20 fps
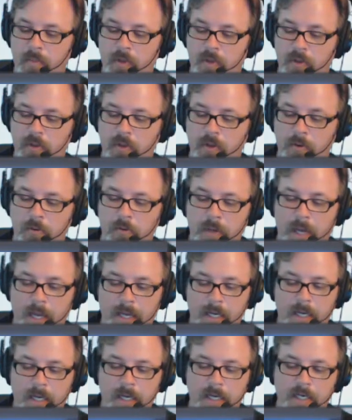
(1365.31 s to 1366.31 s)
you
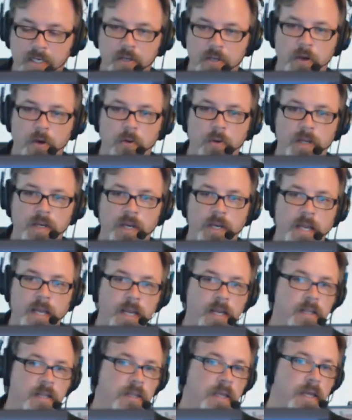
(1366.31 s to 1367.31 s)
kind of need to go in and
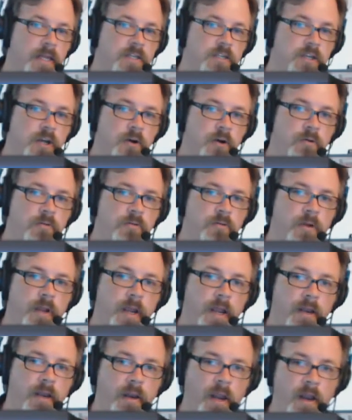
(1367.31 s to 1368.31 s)
edit that tone
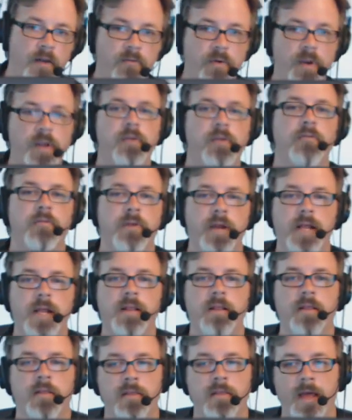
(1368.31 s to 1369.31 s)
and, and recreate
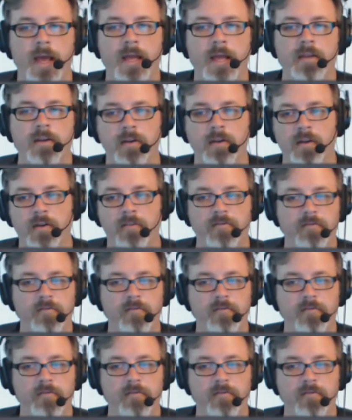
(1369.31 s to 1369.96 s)
that